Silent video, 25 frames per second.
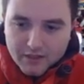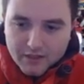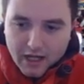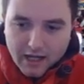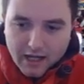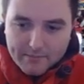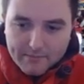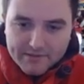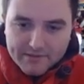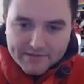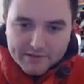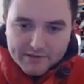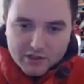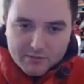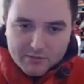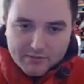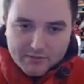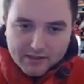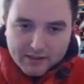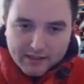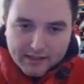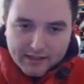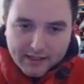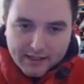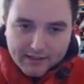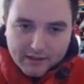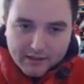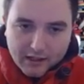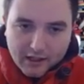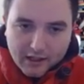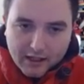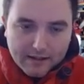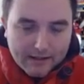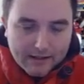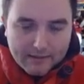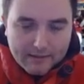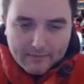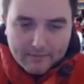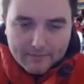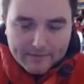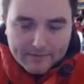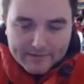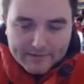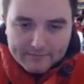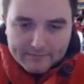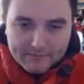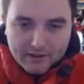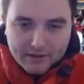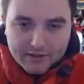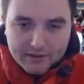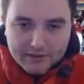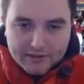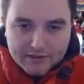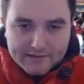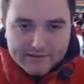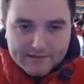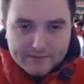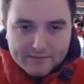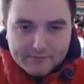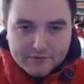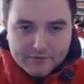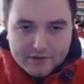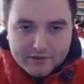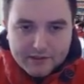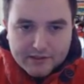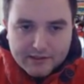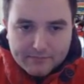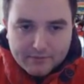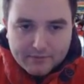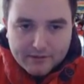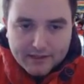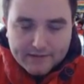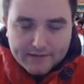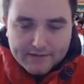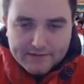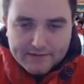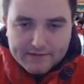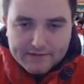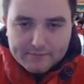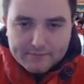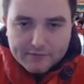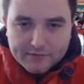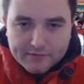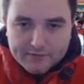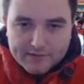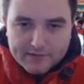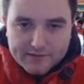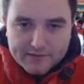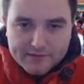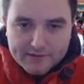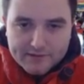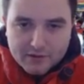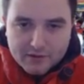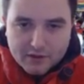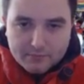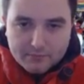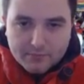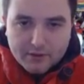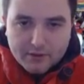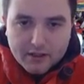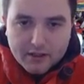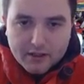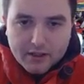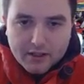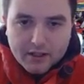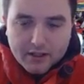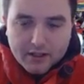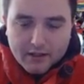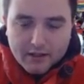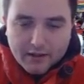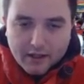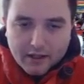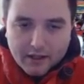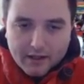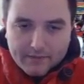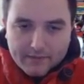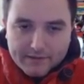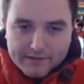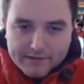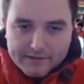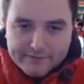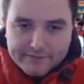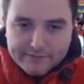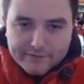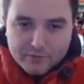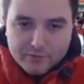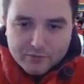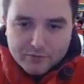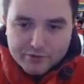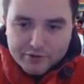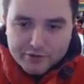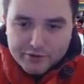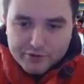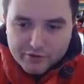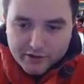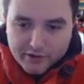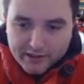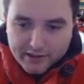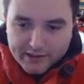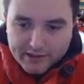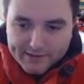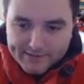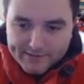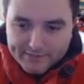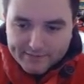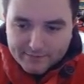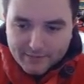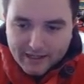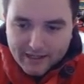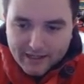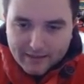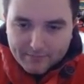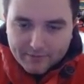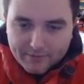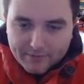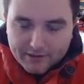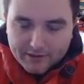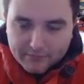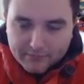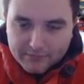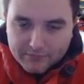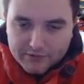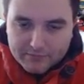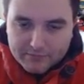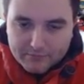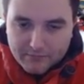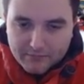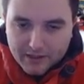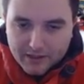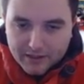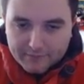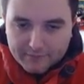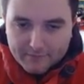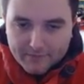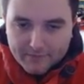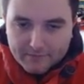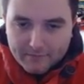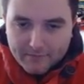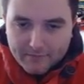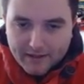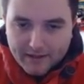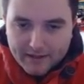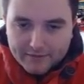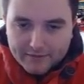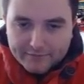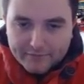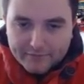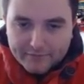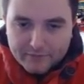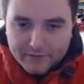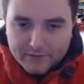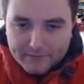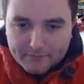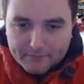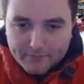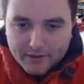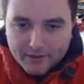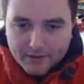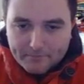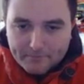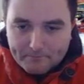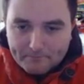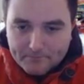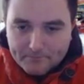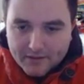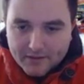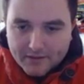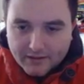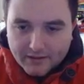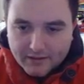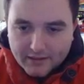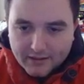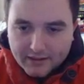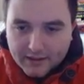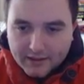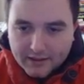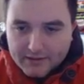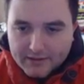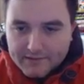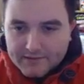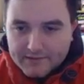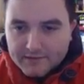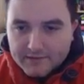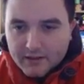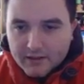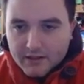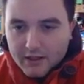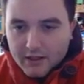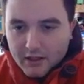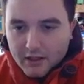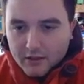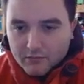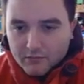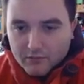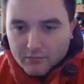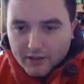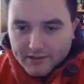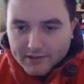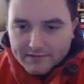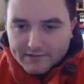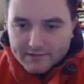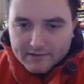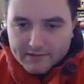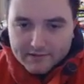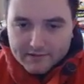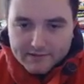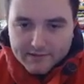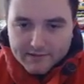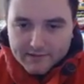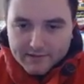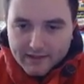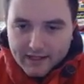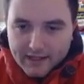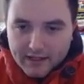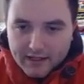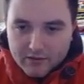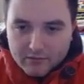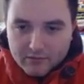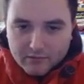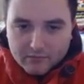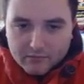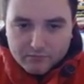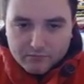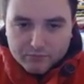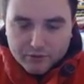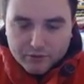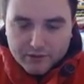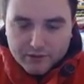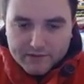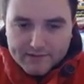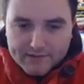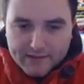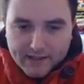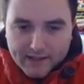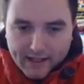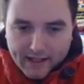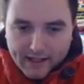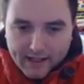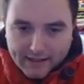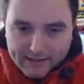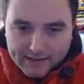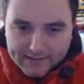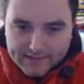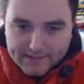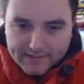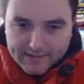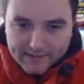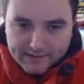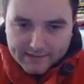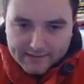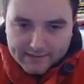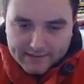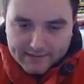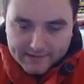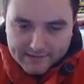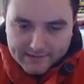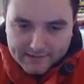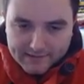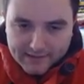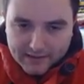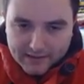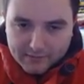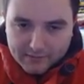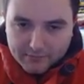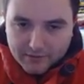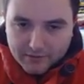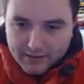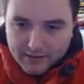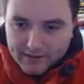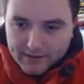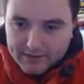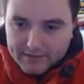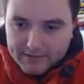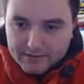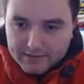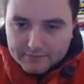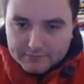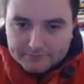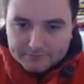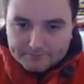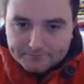I'm assuming, again, uh, this is my only assumption, he played this move to stop uh, these forced trades from happening, which might have been bad for him, but in any case. Right, so now rook to a six is now played.